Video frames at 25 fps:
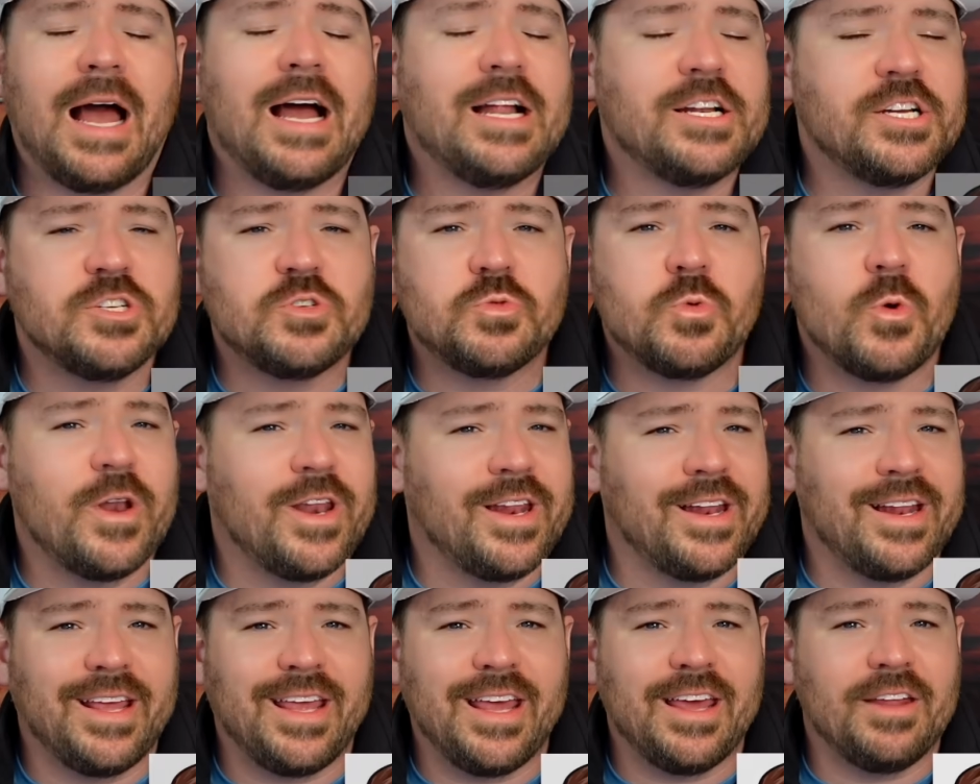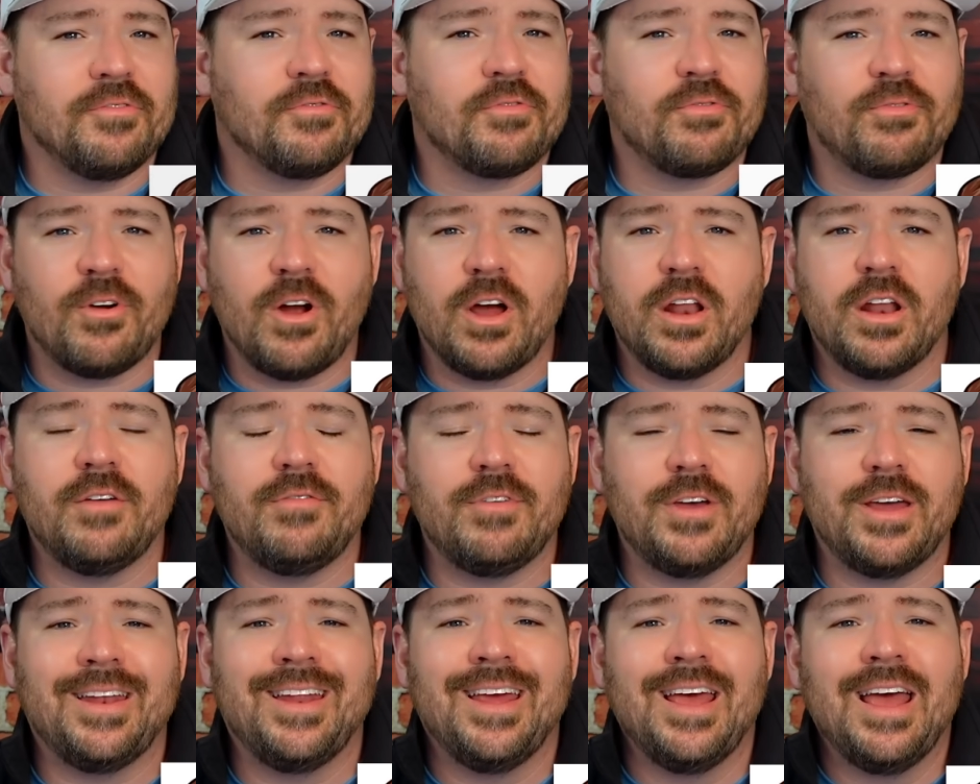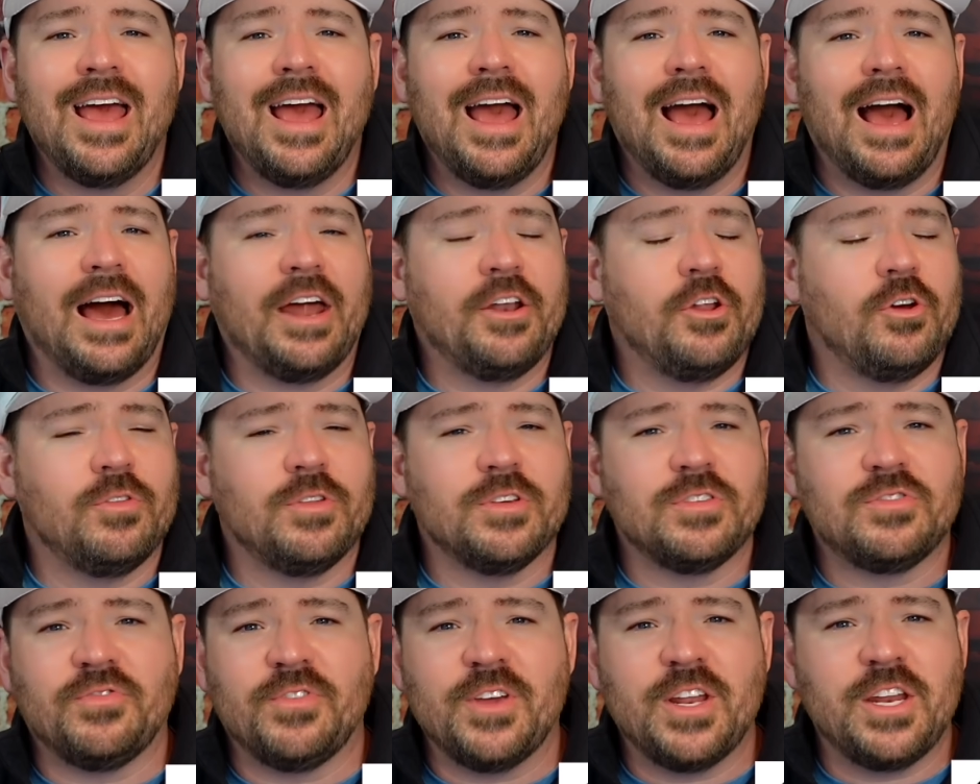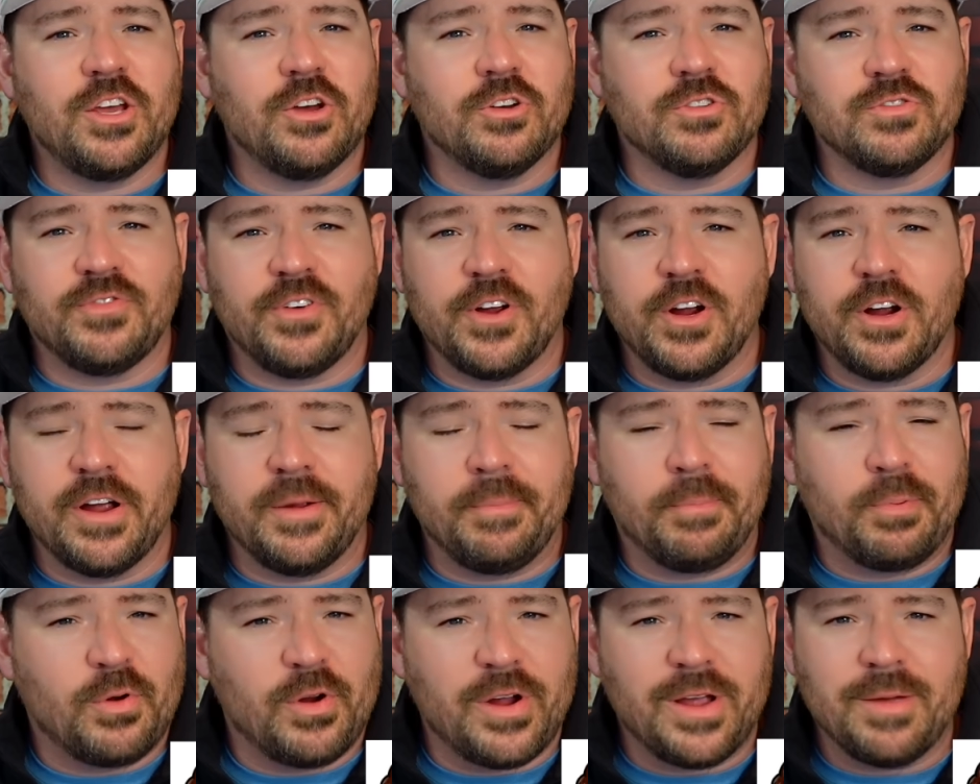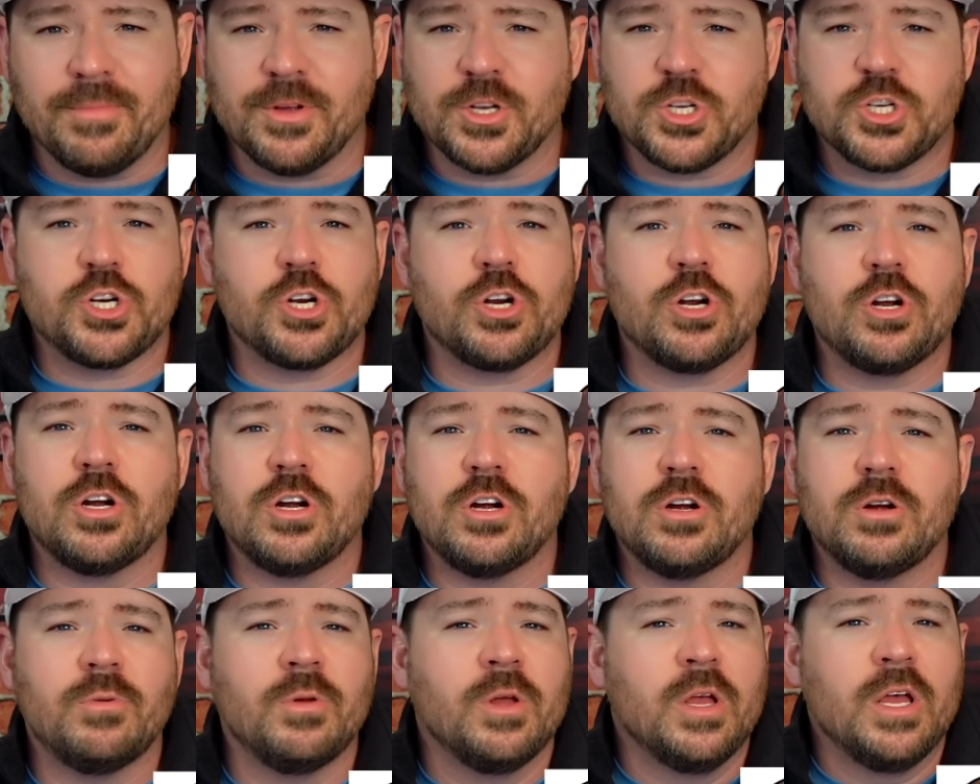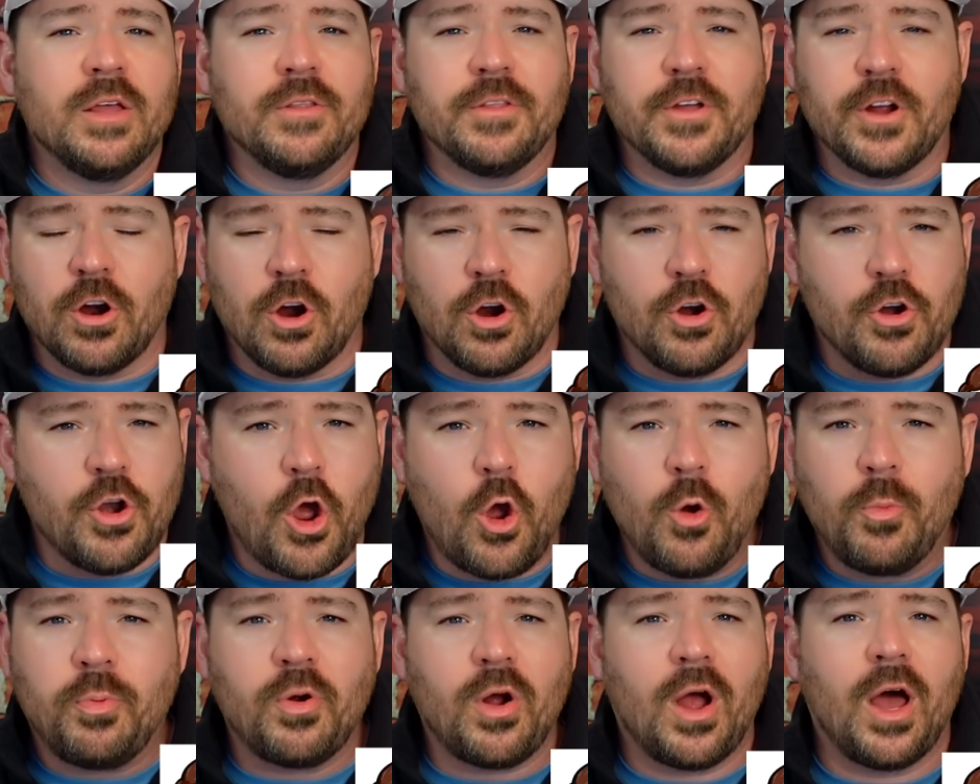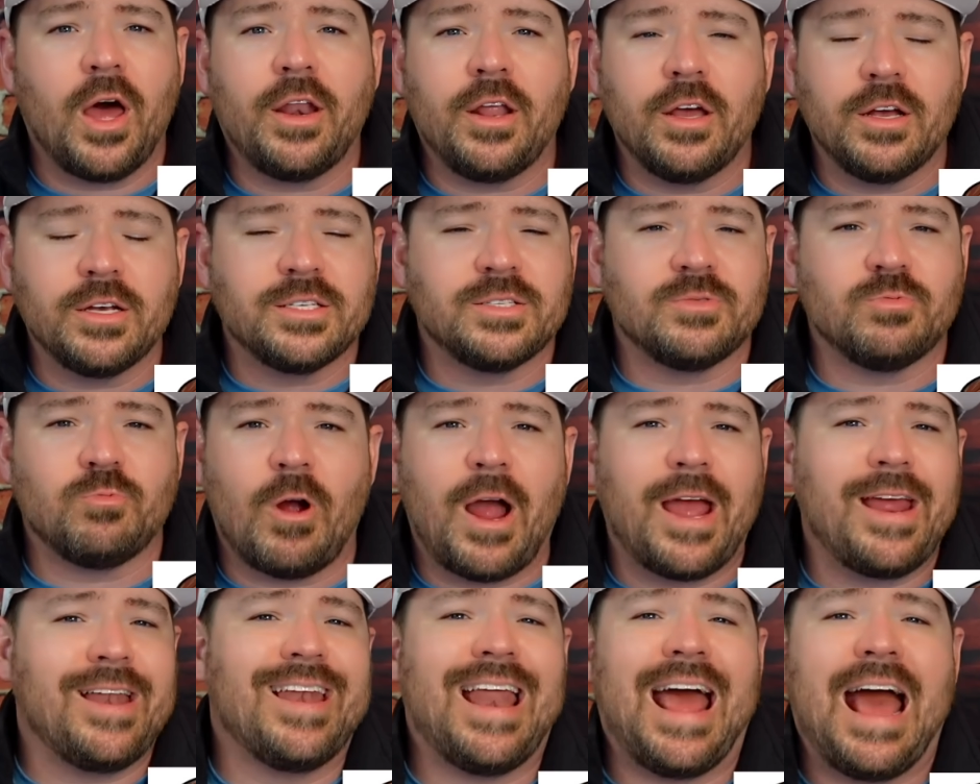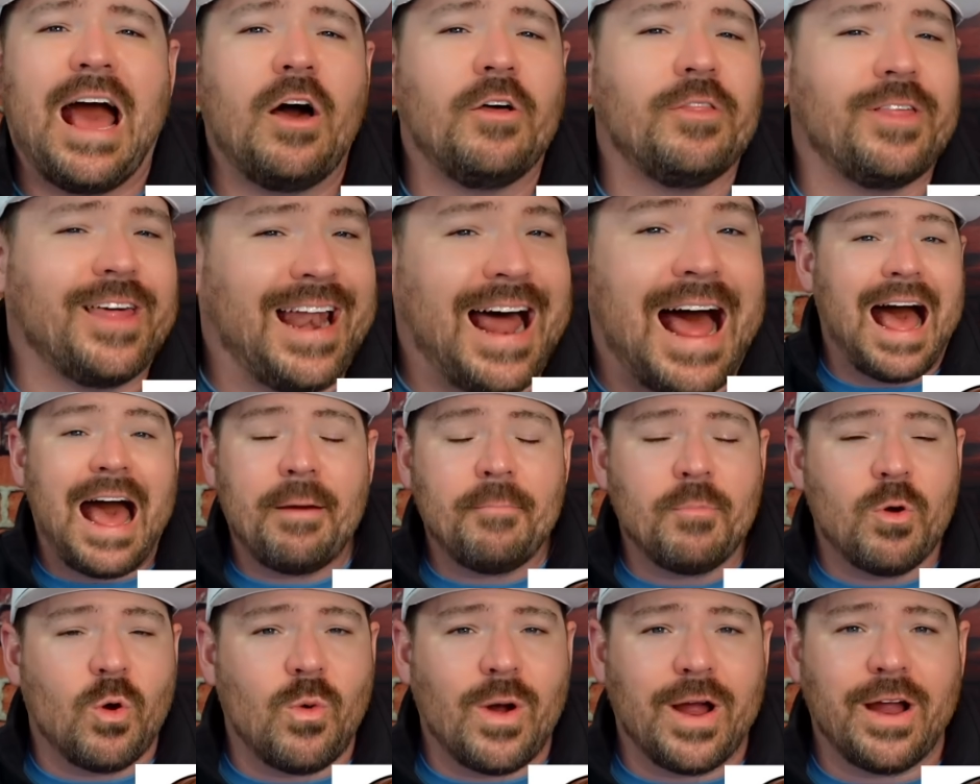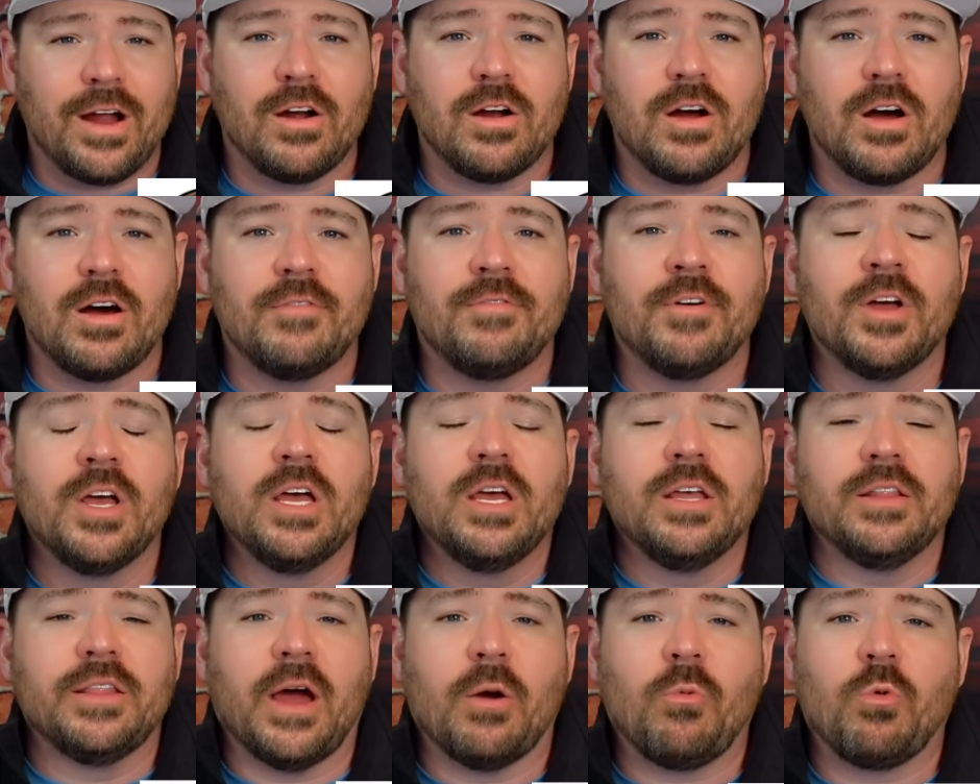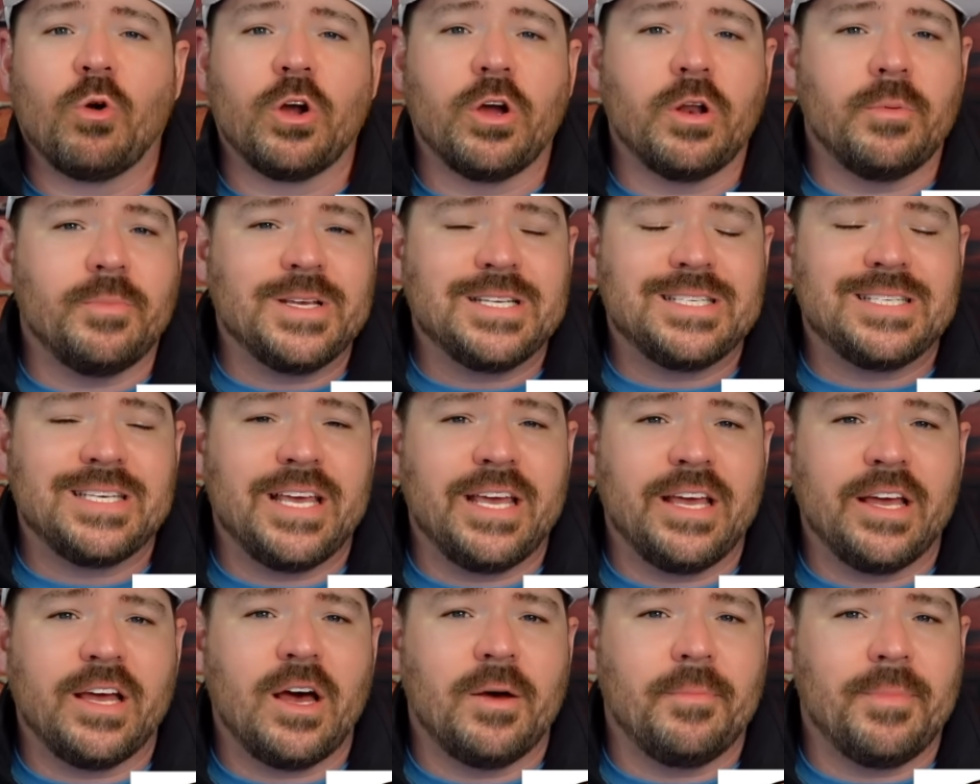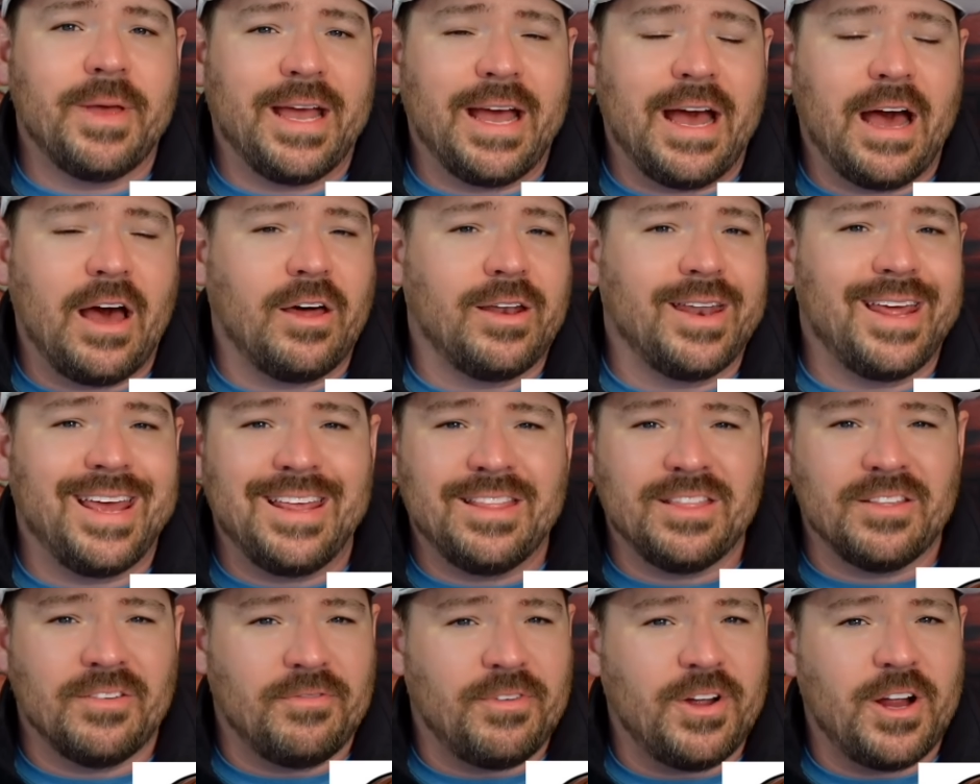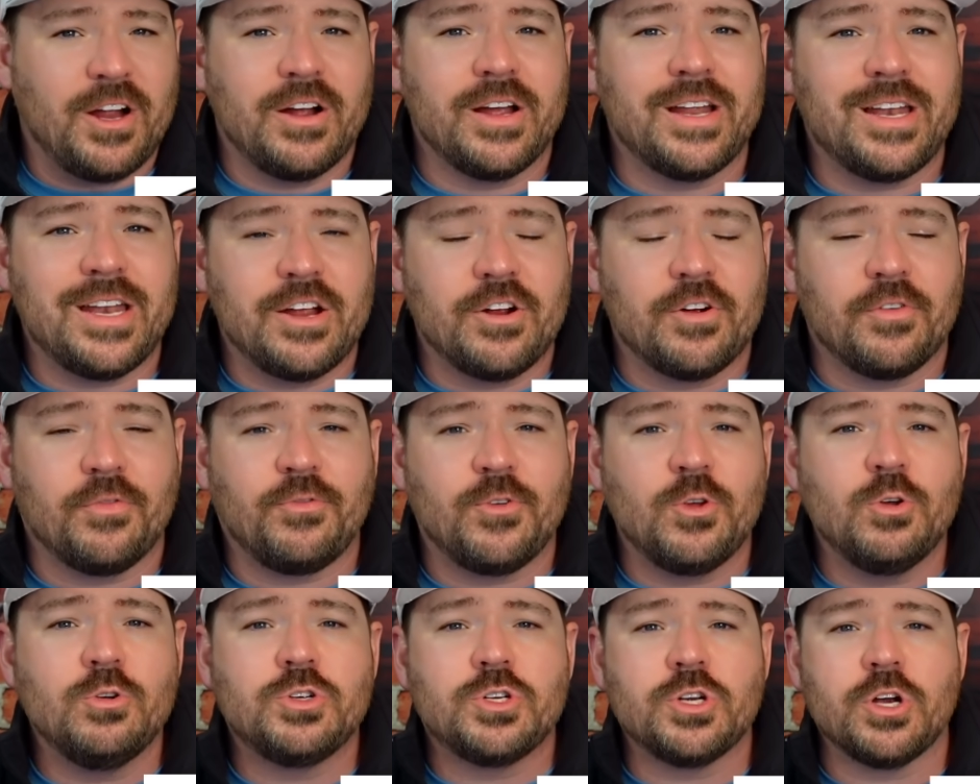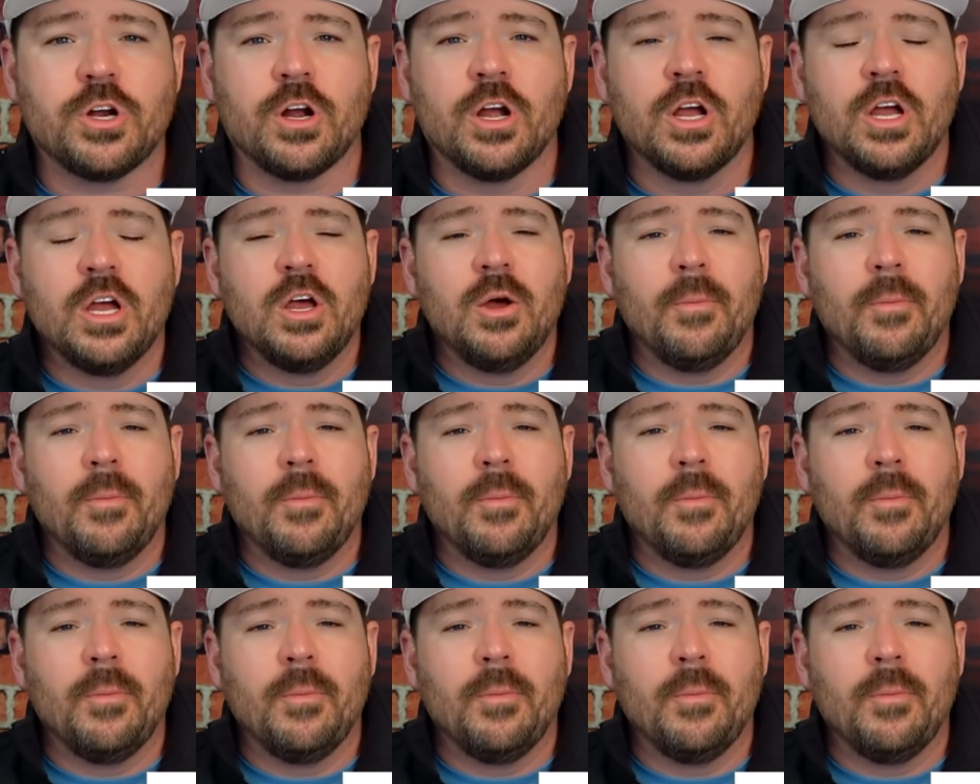I just wanted to get in front of it. I know this video is very premature. There are no products right now that I'm aware of that we're going to be seeing coming out in the very near future,